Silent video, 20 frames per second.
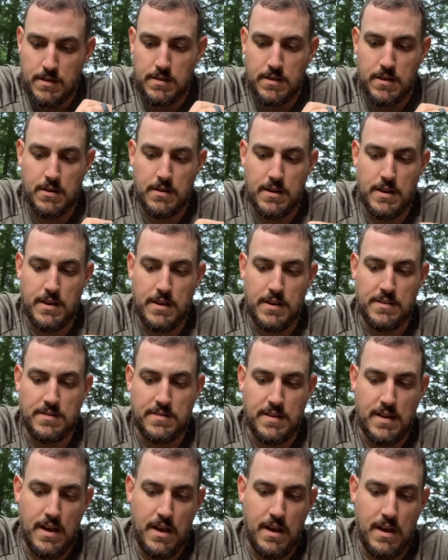There is
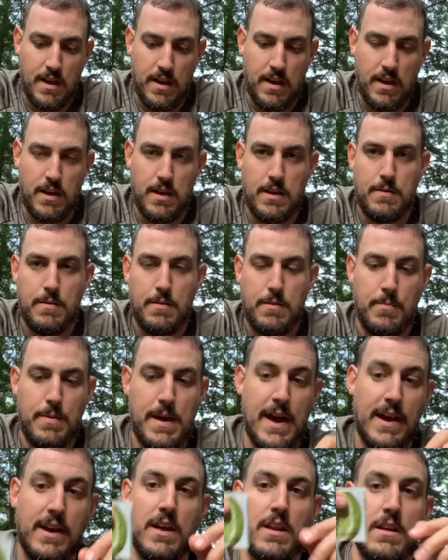a
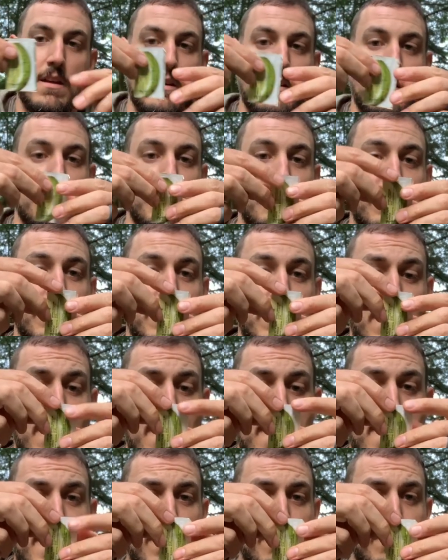packet of
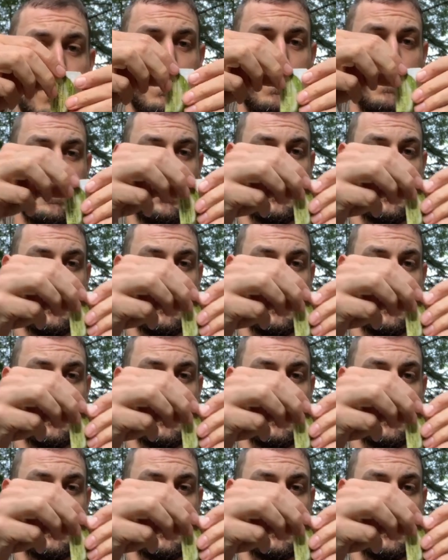lime.